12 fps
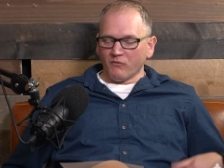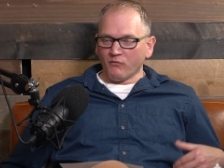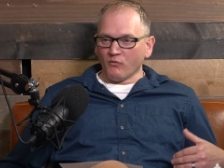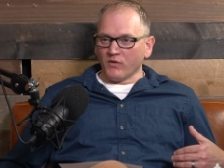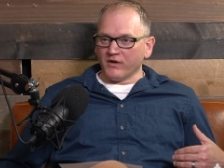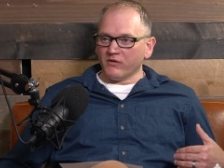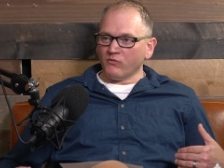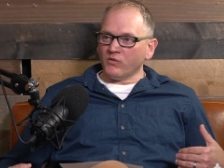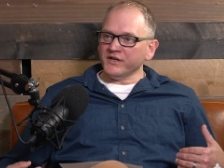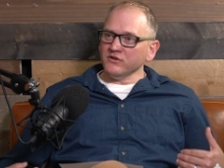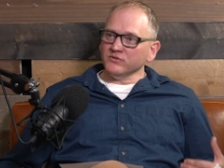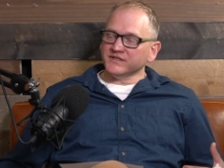what what
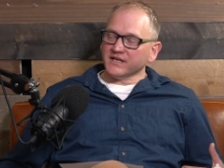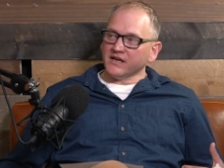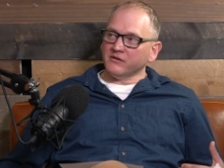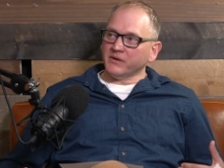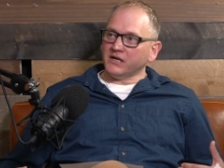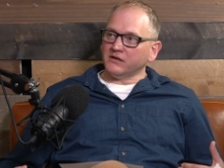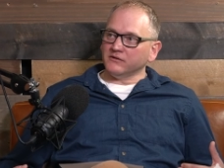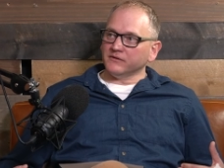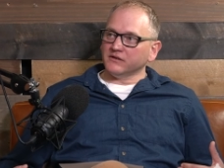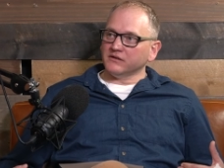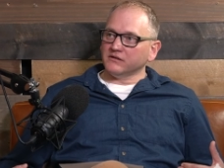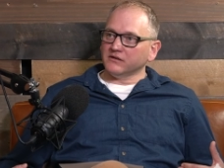do you say about
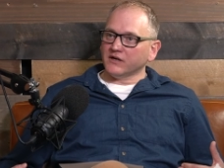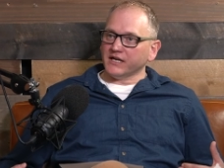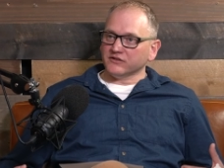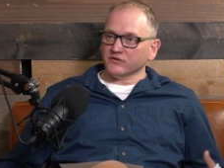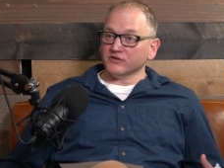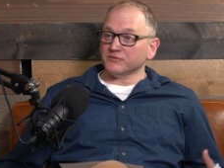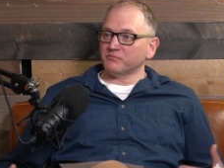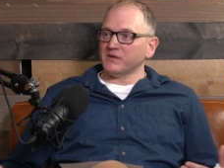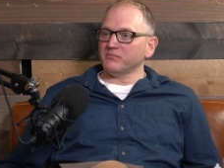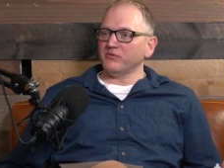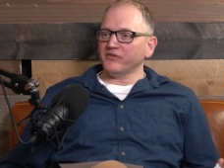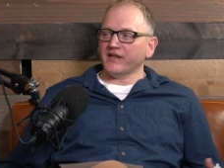okay so there's
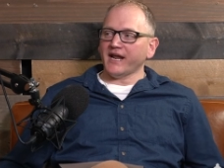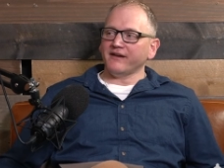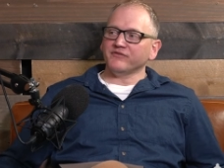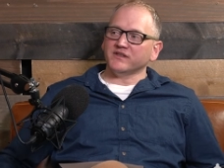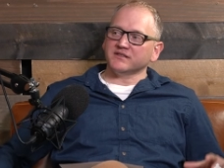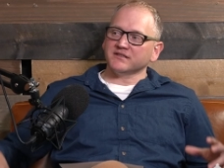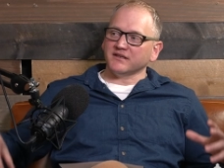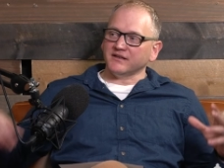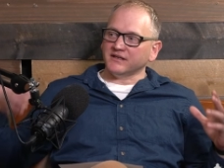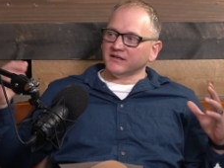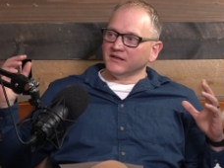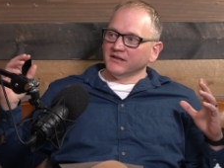people that have this like
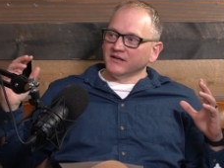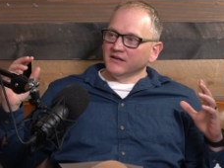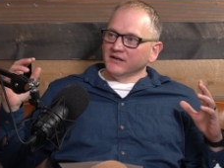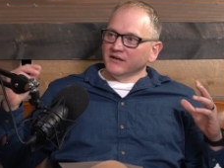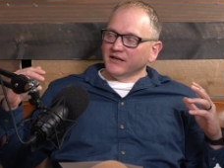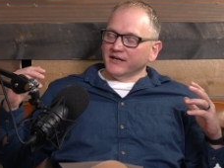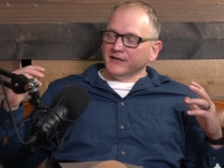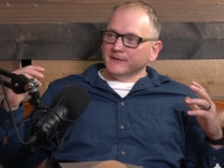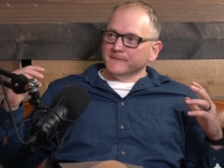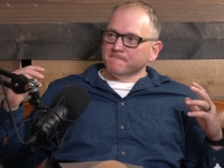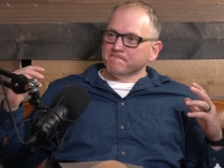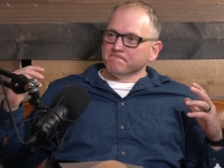
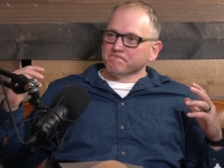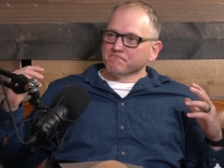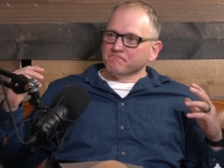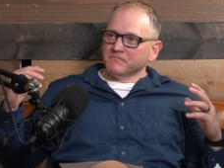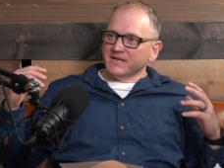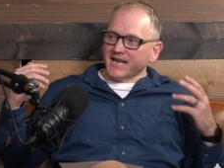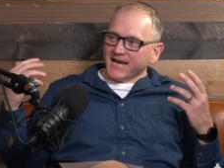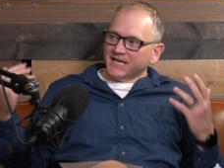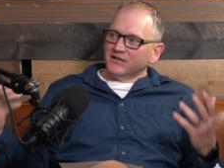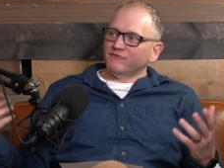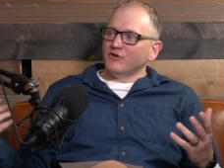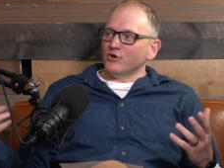uh,
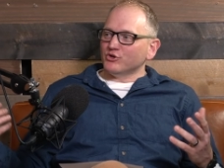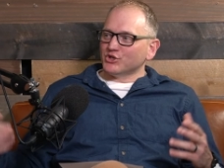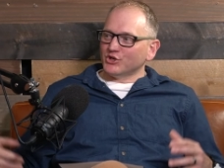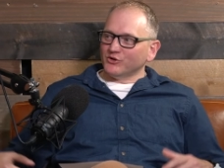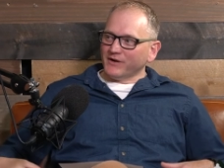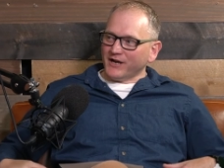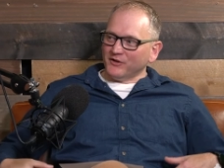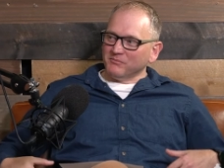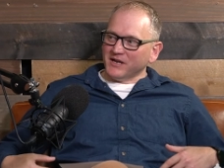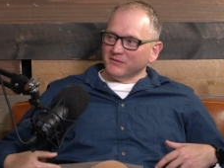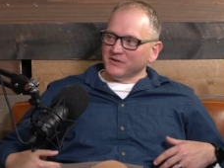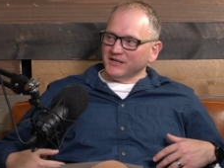negative notion around
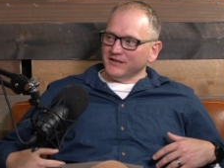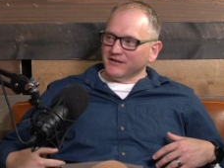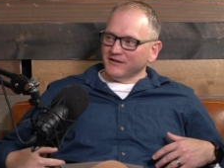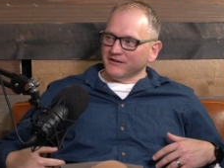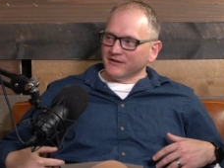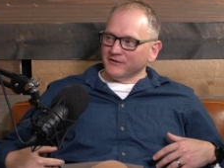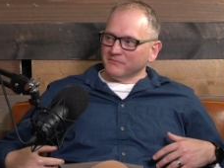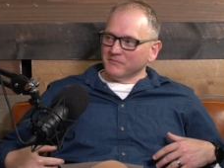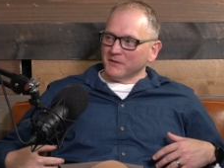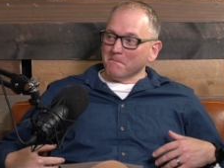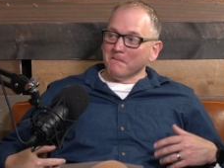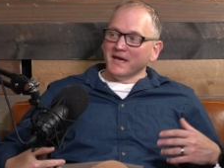maybe um,
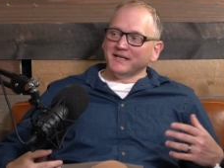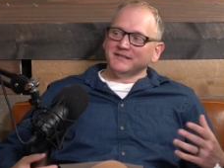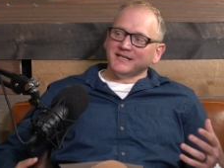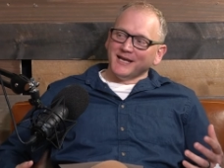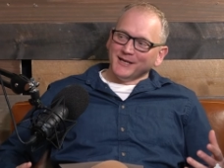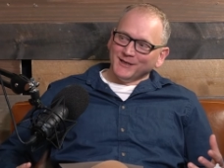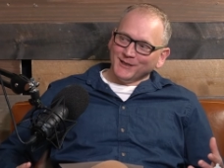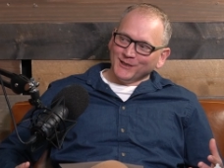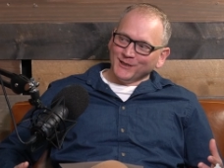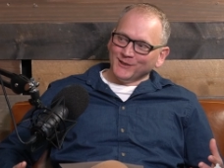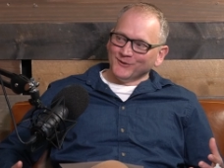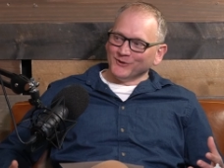
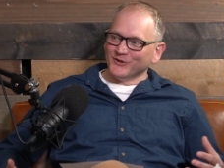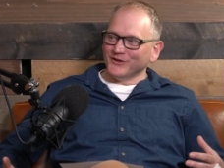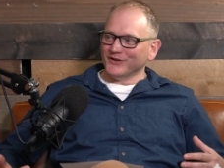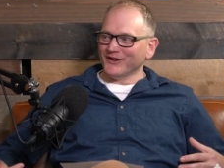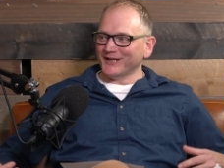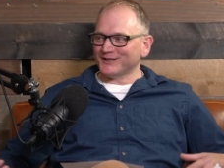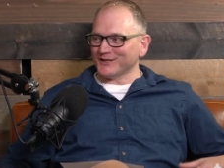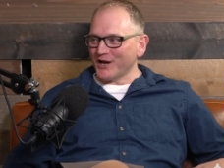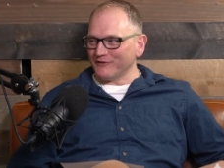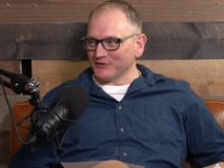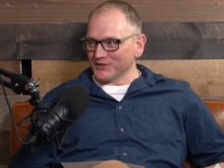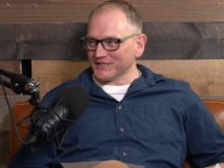meditating or the like
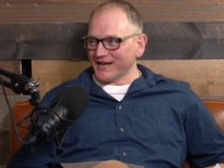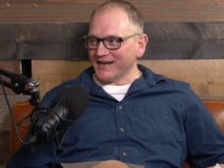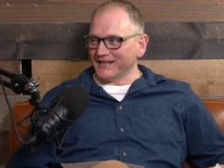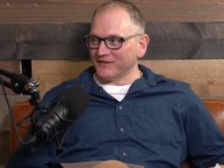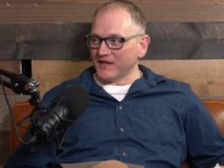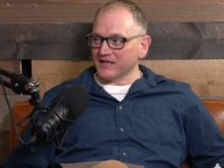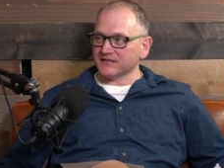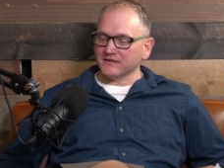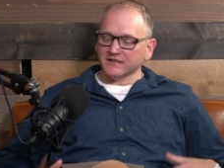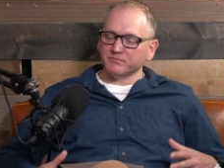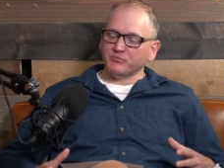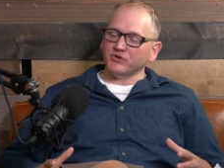softer side of things and
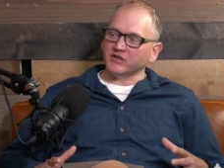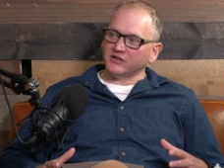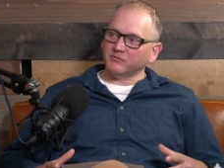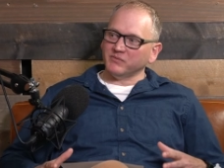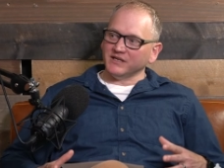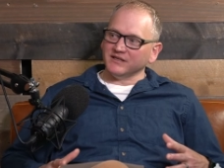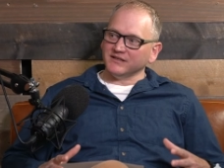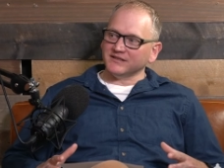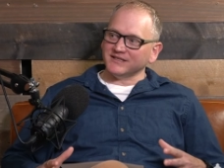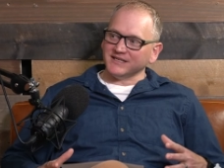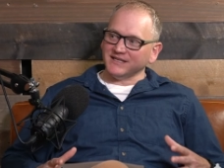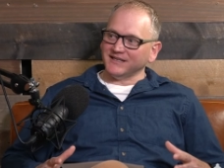this book could be
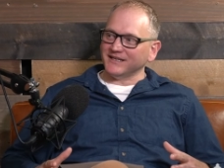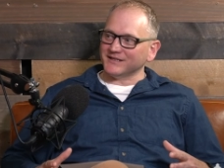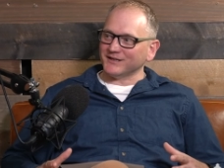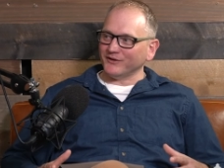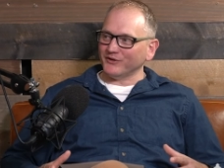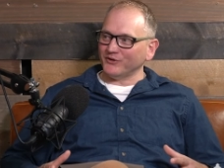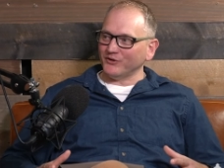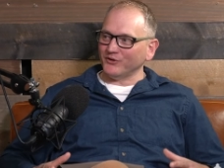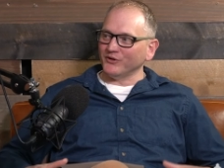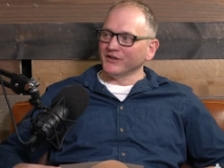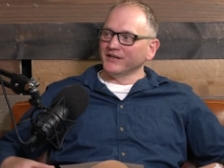seen as a little